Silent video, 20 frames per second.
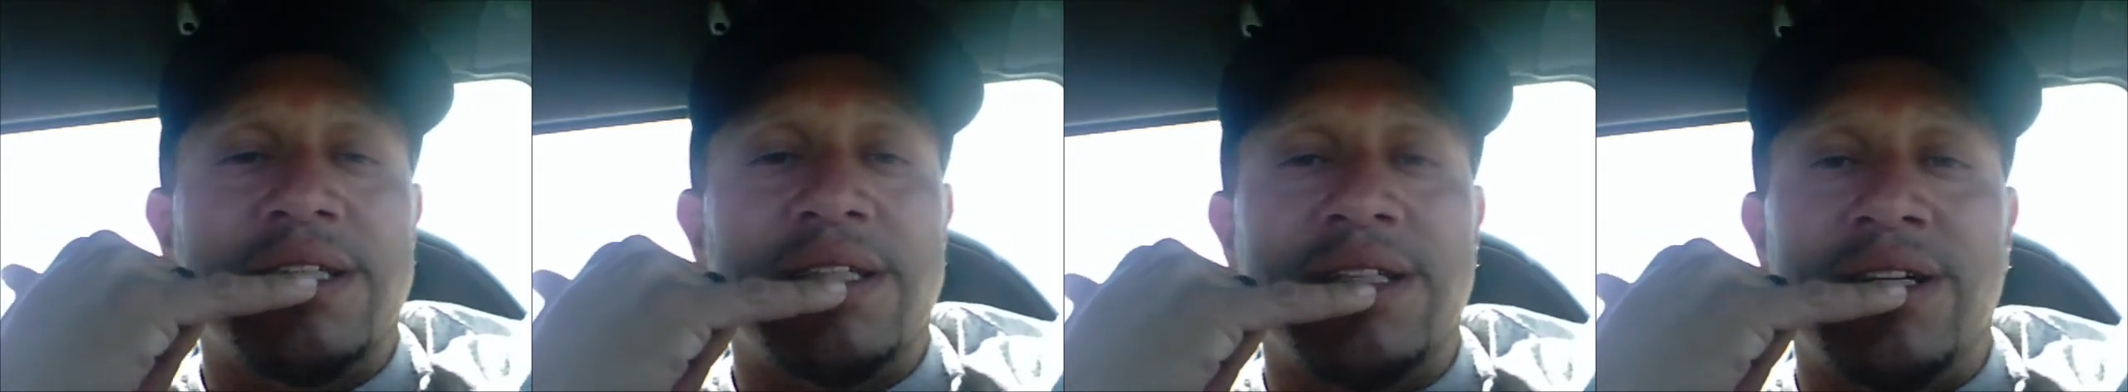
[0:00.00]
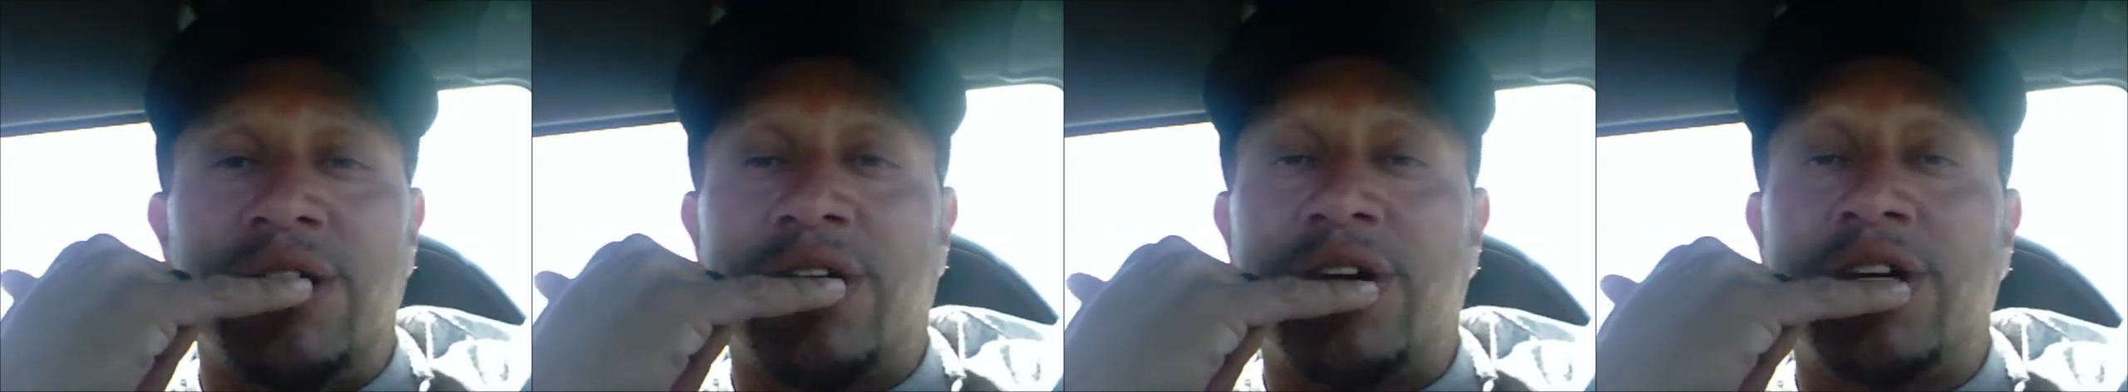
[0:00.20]

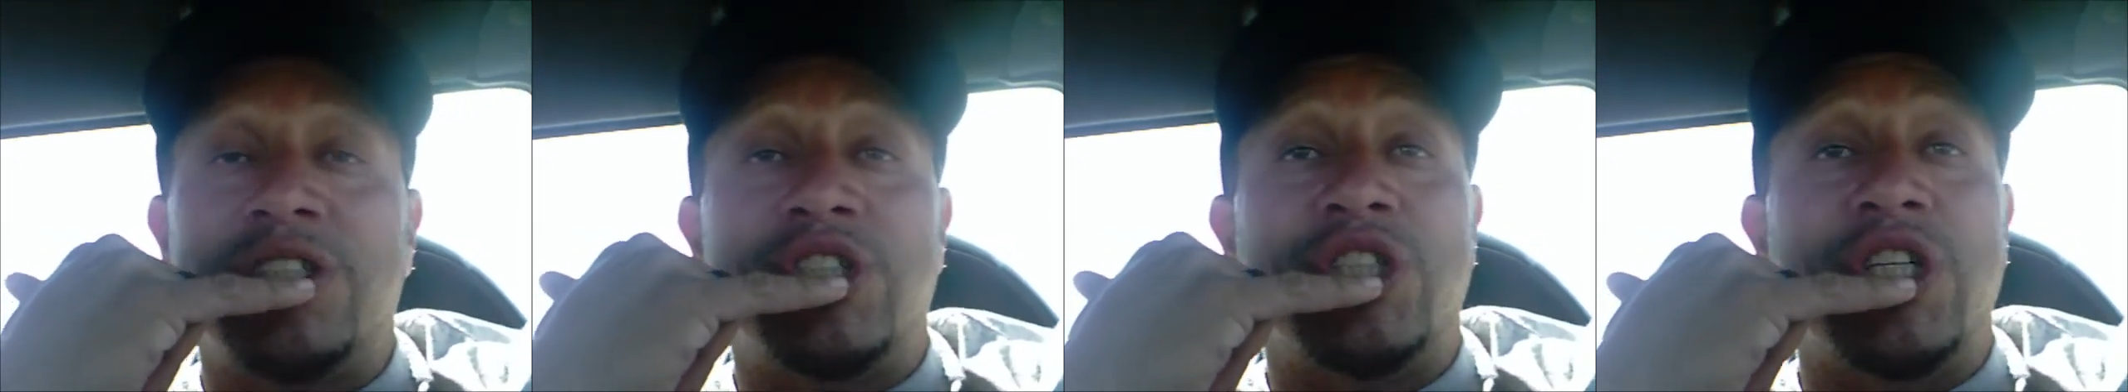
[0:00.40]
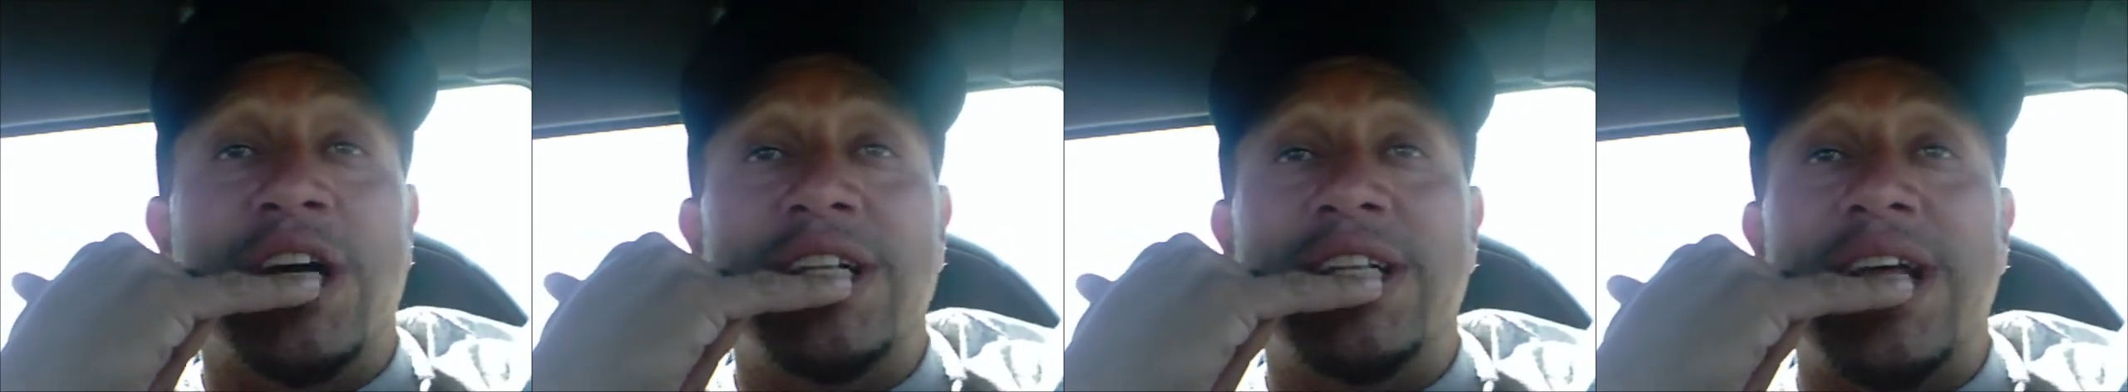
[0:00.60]
they're
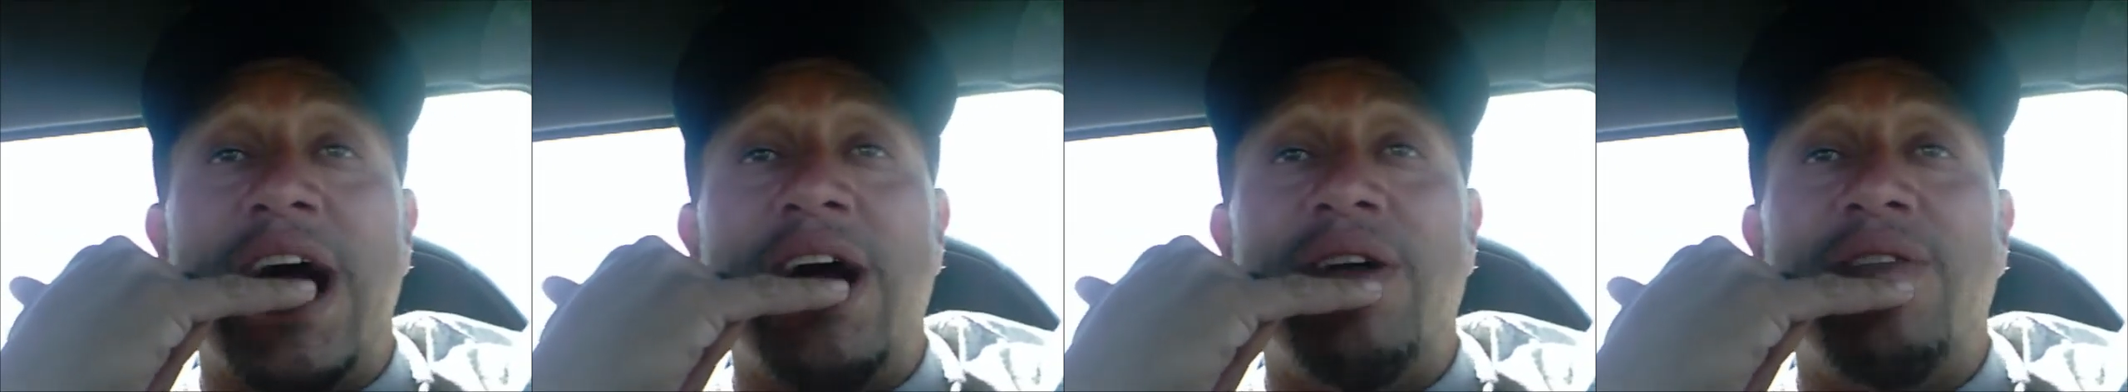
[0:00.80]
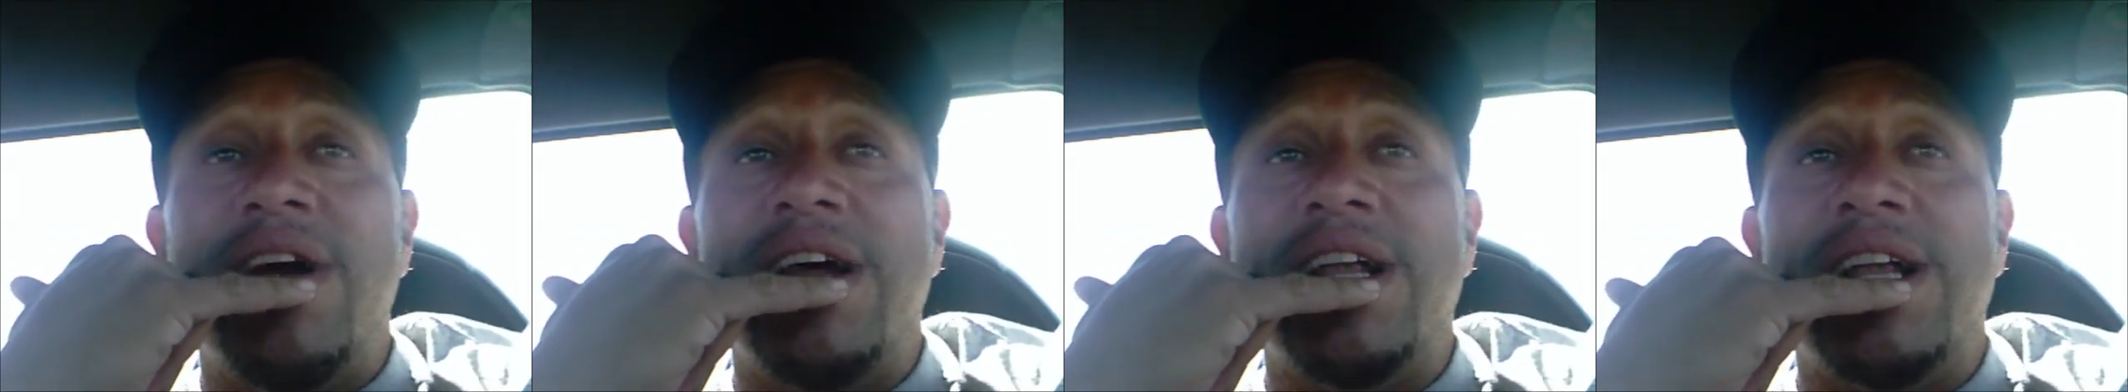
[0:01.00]
shut
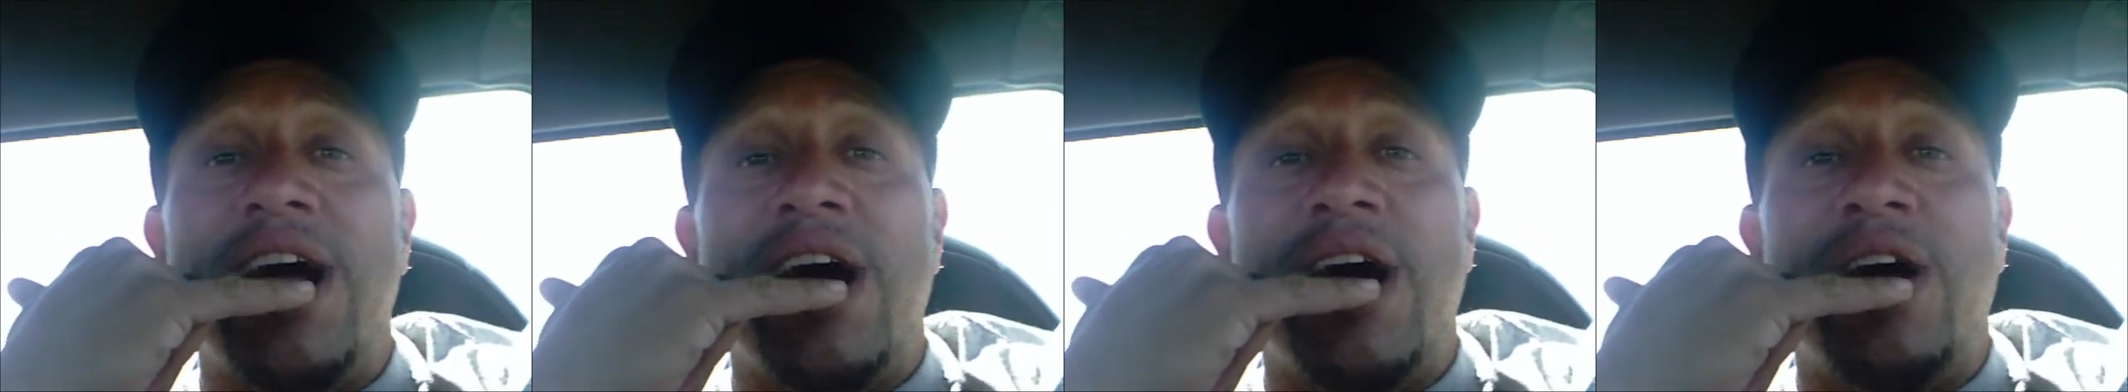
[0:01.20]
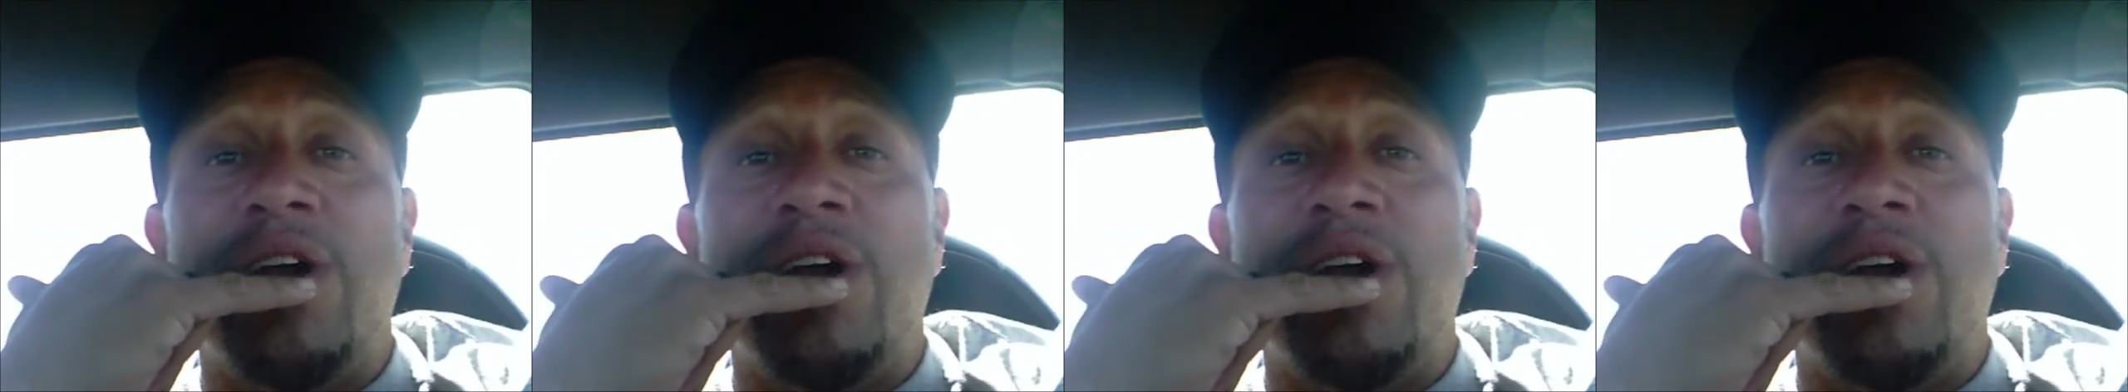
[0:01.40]
down right now.